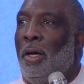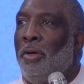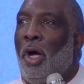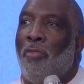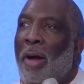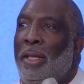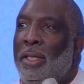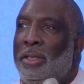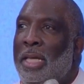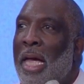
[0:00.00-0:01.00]
Y'all write
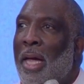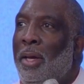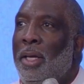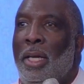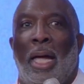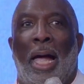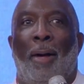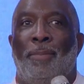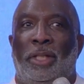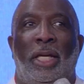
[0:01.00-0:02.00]
this down.
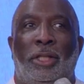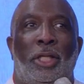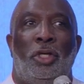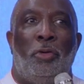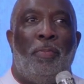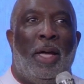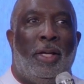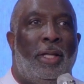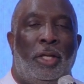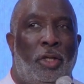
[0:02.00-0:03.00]
I'm teaching you
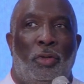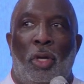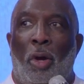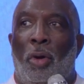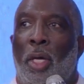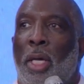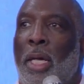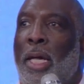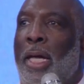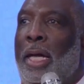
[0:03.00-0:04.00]
better than you know.
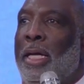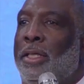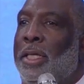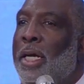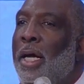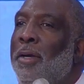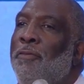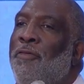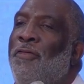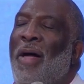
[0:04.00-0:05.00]
He is
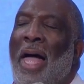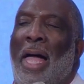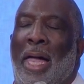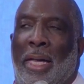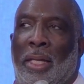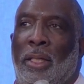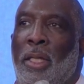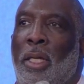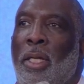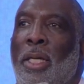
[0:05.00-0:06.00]

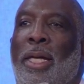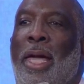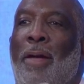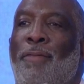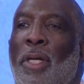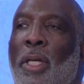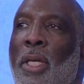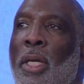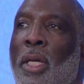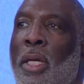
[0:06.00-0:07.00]
confined, Kevin,
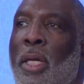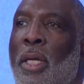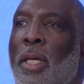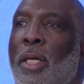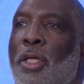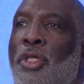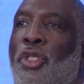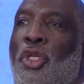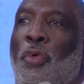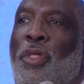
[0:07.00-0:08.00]

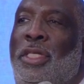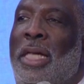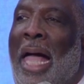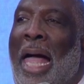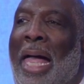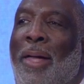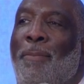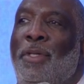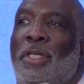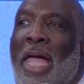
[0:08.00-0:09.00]
to
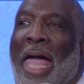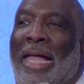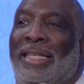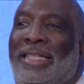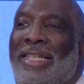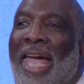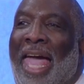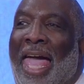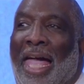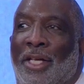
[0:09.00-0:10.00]
times and
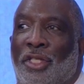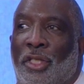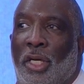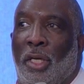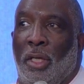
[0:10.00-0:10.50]
tasks.